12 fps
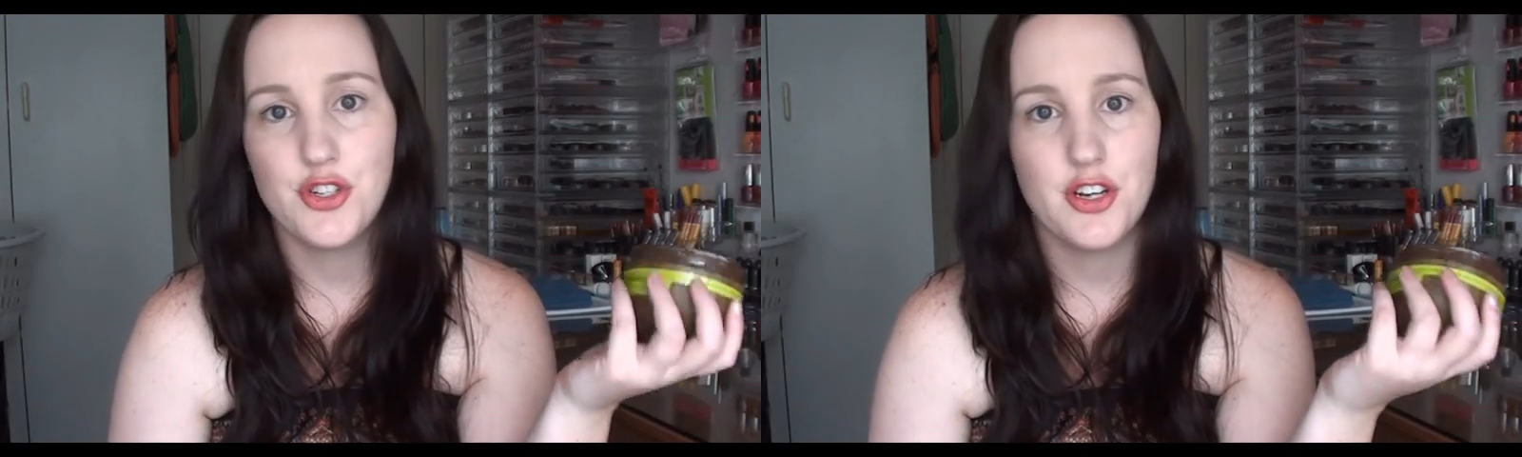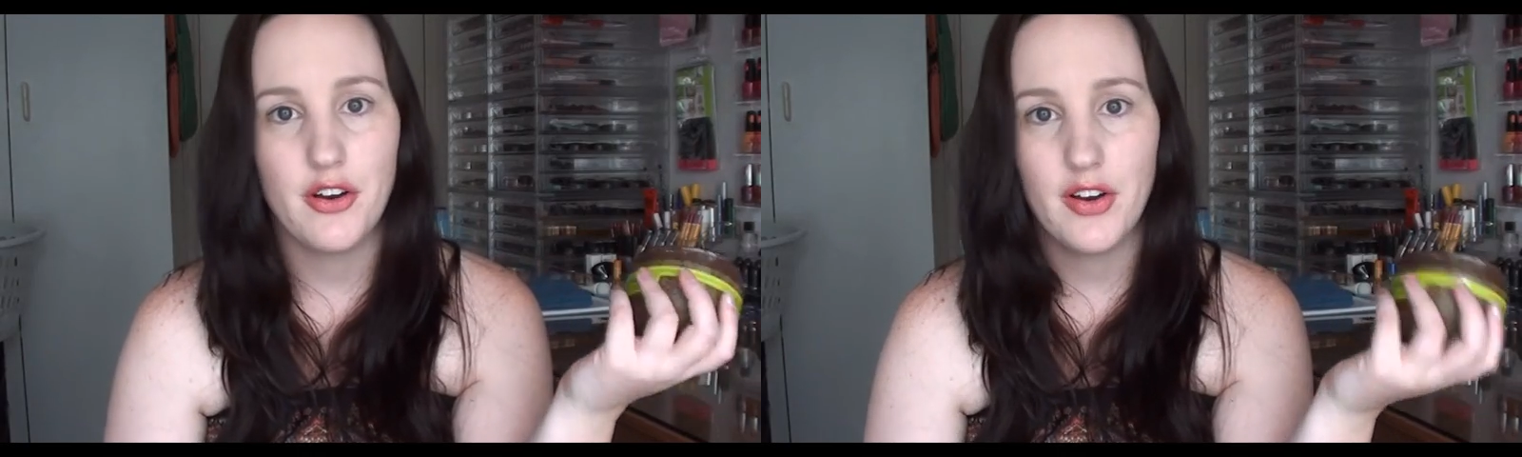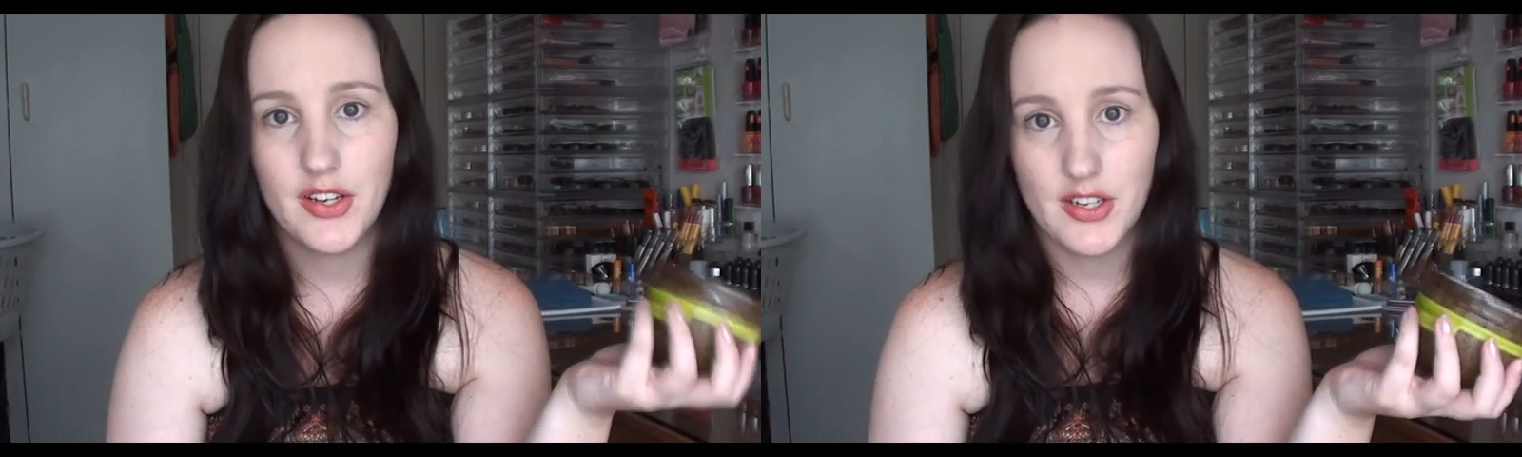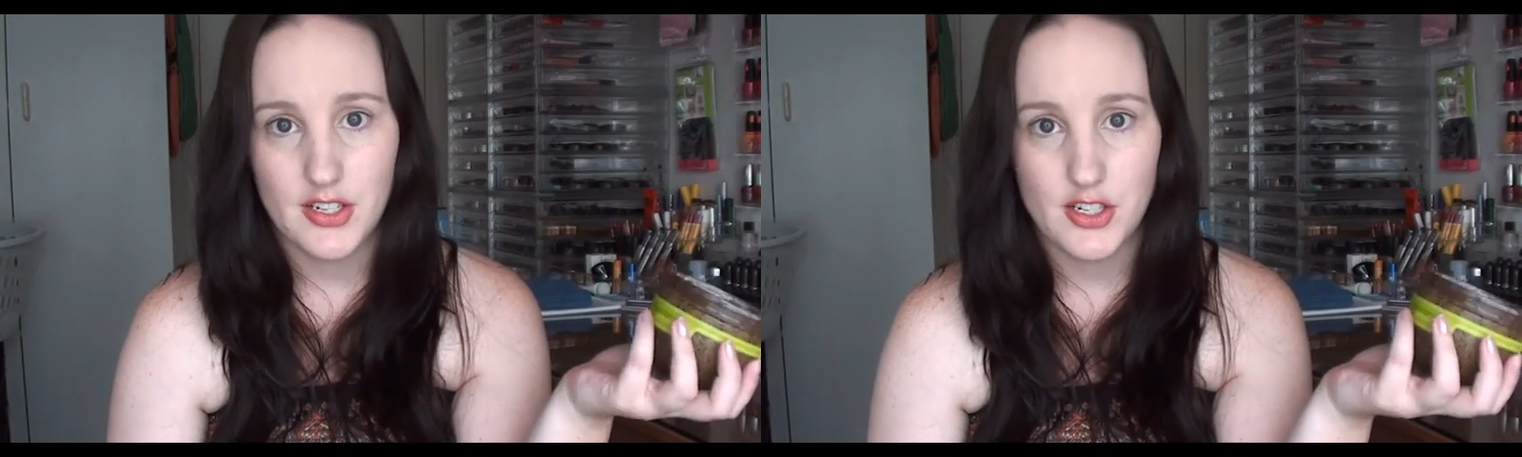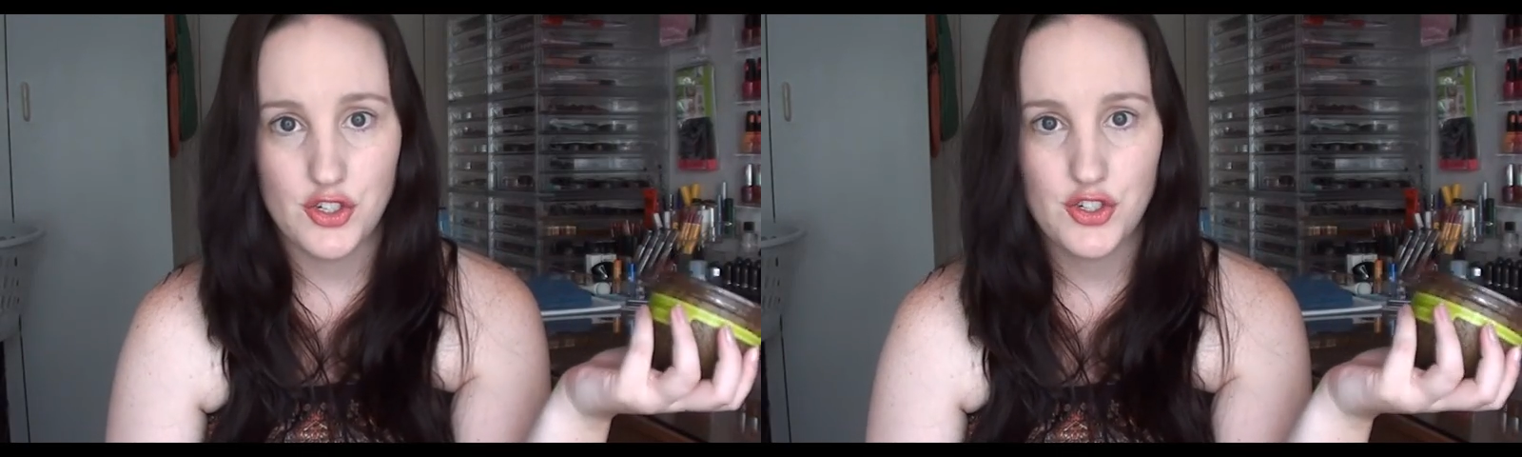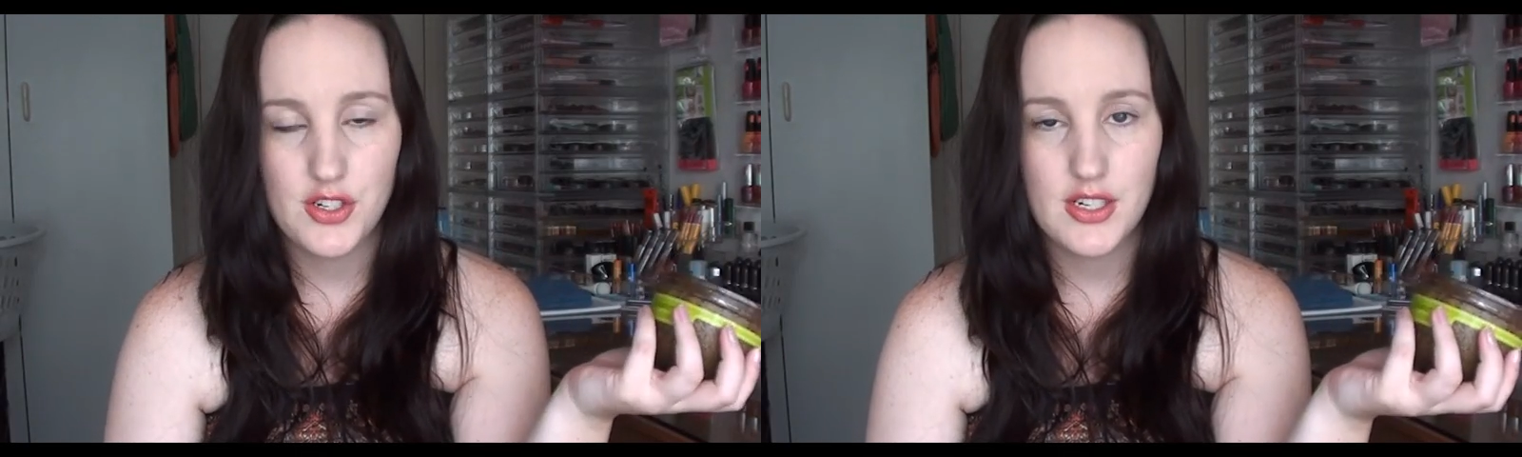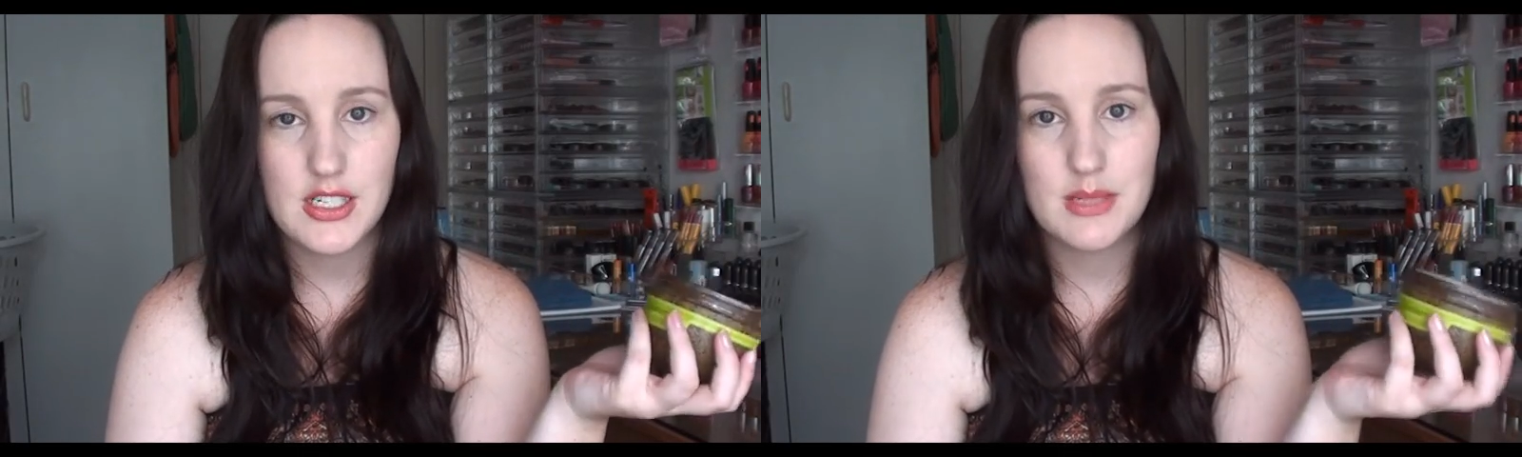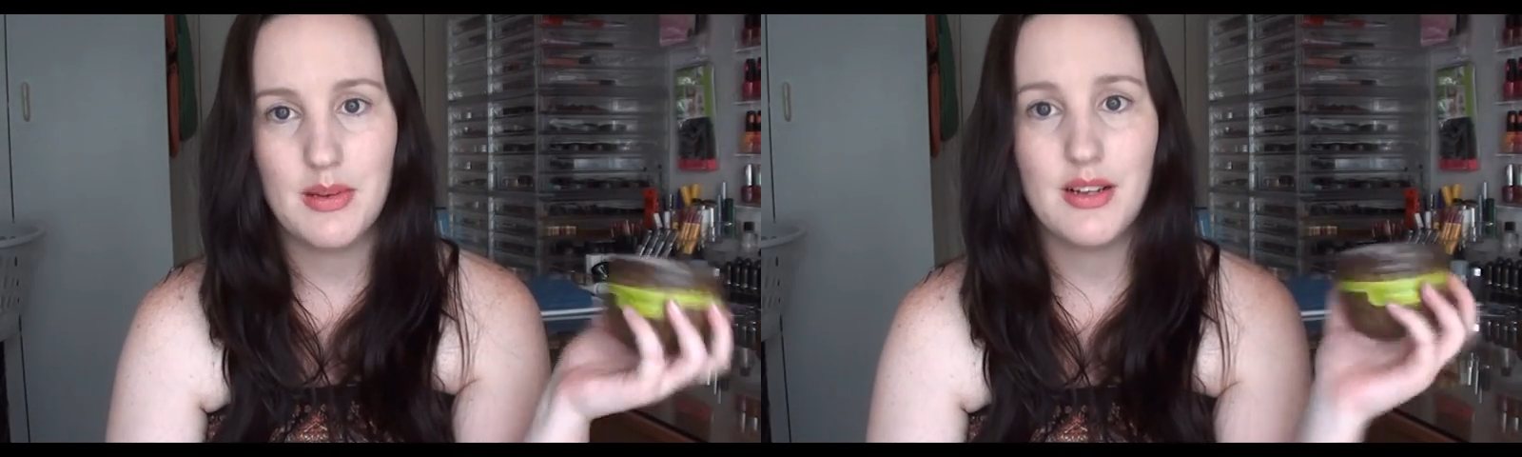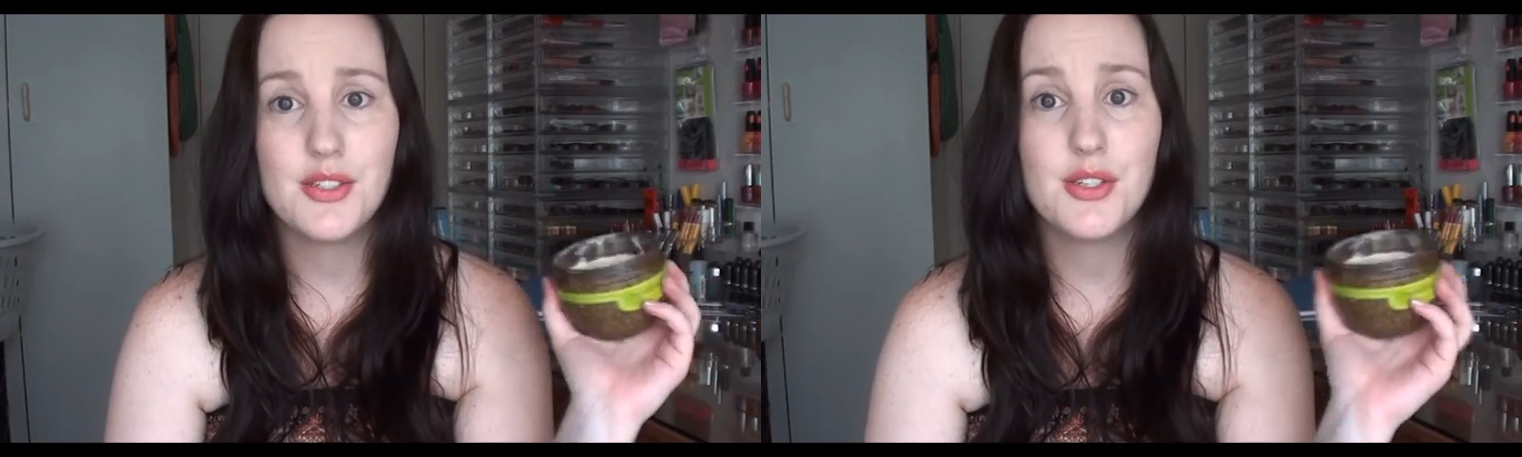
generic conditioning smell,